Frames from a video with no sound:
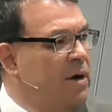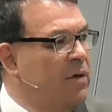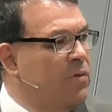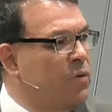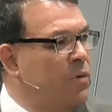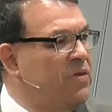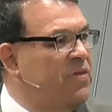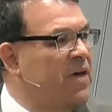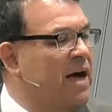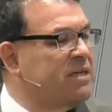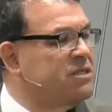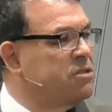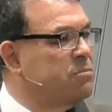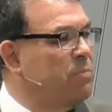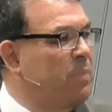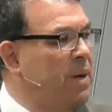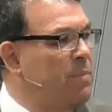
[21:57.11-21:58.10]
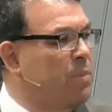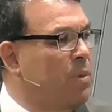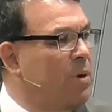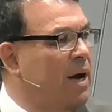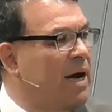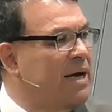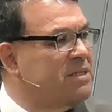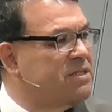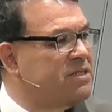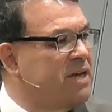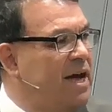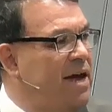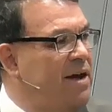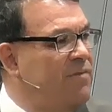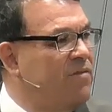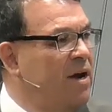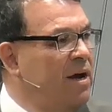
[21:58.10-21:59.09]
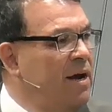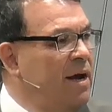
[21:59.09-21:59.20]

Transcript: 3,000 people got saved.